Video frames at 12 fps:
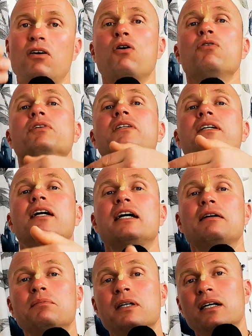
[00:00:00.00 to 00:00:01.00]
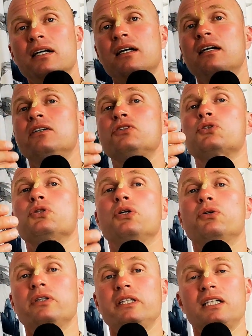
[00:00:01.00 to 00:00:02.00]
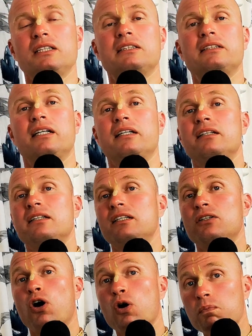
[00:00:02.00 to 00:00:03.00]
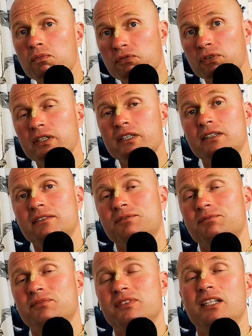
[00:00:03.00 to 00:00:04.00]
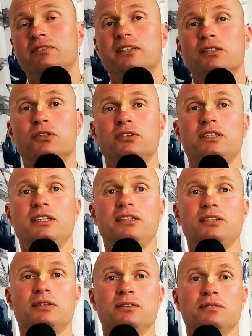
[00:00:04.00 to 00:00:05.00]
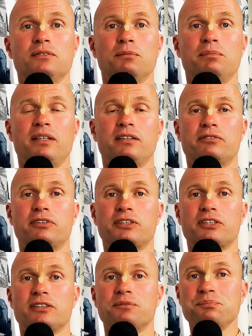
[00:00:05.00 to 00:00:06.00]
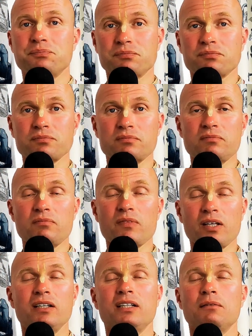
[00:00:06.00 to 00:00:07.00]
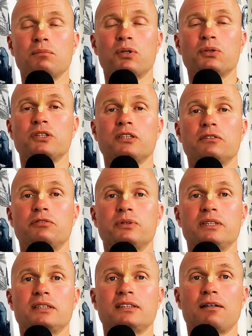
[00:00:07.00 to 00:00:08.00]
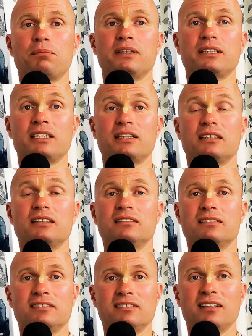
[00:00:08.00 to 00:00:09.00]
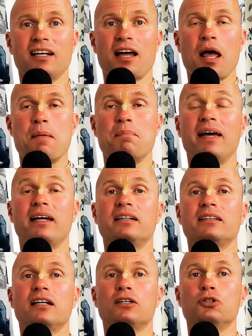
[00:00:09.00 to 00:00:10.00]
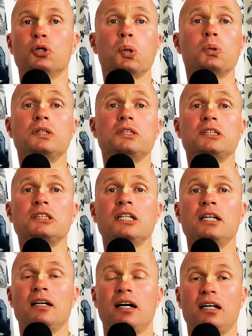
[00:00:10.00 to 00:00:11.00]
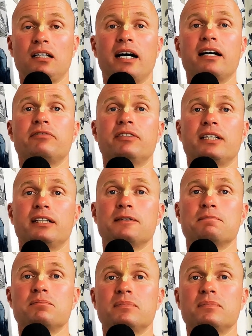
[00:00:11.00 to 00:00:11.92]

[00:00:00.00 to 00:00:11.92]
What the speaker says: over time, slowly and steadily, hopefully, they will continue the beneficial process of re-establishing and making that knowledge alive again.